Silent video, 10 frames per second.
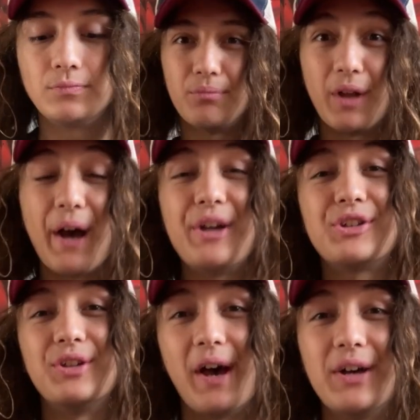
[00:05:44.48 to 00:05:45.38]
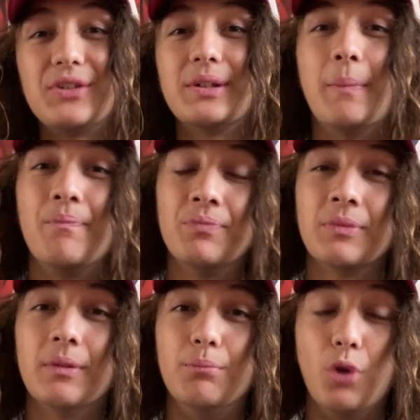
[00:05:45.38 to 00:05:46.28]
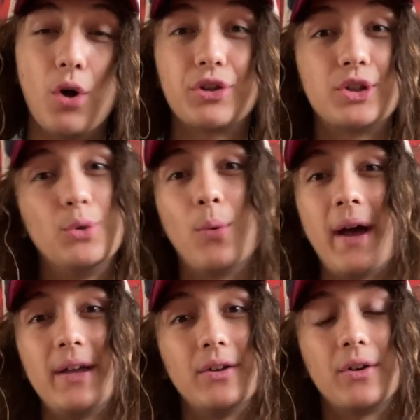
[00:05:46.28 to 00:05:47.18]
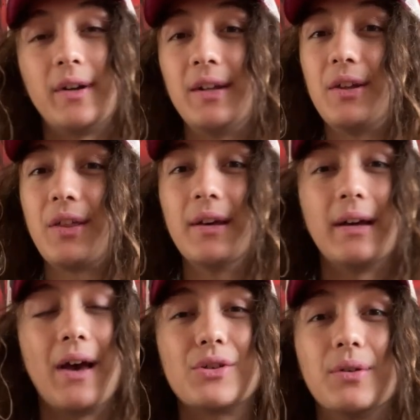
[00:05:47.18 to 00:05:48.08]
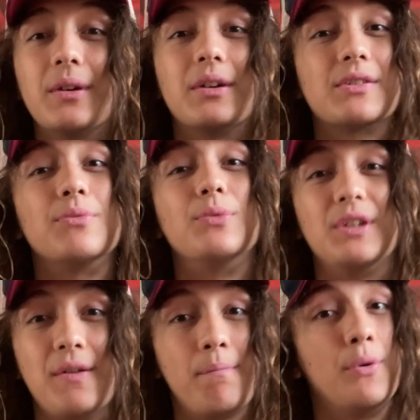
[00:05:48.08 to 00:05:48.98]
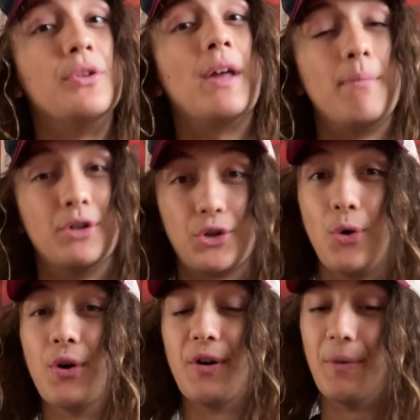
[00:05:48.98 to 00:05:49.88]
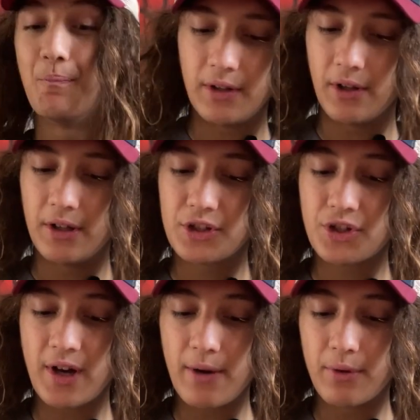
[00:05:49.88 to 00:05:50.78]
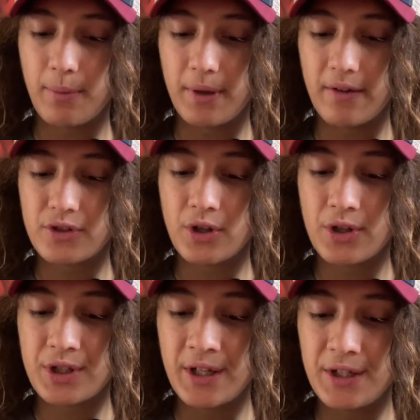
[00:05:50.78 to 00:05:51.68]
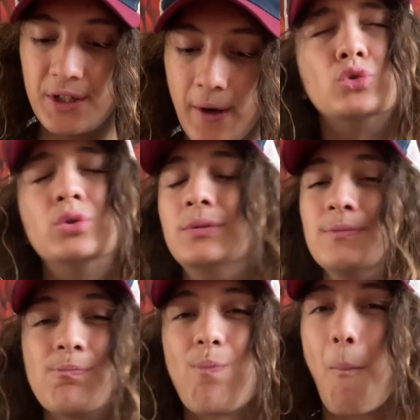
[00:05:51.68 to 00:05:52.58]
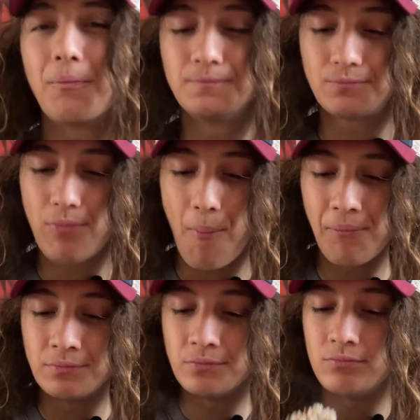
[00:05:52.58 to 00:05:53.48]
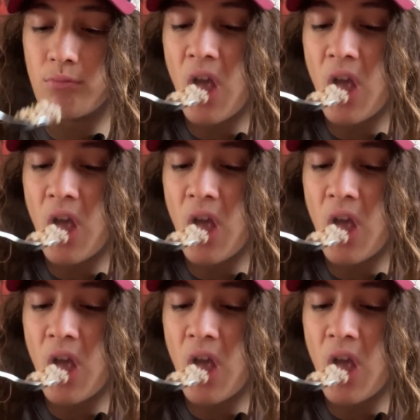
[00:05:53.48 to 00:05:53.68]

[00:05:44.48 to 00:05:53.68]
Nice, nice. Yay! Not too wet or anything, because we didn't put that much oil. Now let's try it with a bit of sausage. Mmm.